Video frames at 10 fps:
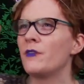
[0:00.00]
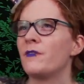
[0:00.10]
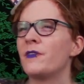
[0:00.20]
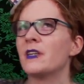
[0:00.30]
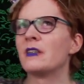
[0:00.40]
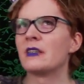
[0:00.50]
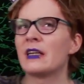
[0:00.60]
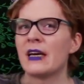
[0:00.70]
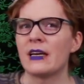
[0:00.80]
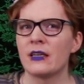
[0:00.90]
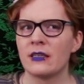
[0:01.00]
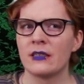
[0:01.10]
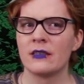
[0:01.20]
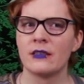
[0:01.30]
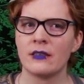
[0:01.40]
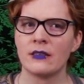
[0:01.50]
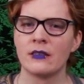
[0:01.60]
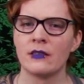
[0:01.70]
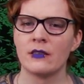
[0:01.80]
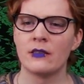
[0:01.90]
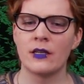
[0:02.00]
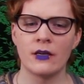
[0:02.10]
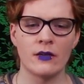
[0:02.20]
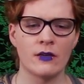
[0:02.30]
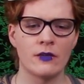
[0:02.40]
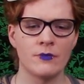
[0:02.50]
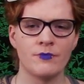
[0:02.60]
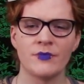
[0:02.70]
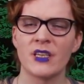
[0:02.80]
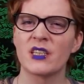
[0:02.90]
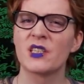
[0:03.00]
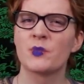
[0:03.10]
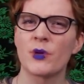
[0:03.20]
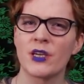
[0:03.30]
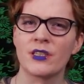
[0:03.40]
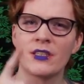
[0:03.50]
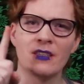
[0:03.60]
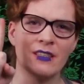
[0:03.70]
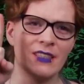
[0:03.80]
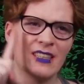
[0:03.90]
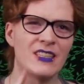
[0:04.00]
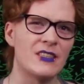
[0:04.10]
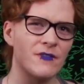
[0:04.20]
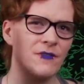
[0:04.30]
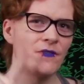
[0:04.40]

we feel like their expression is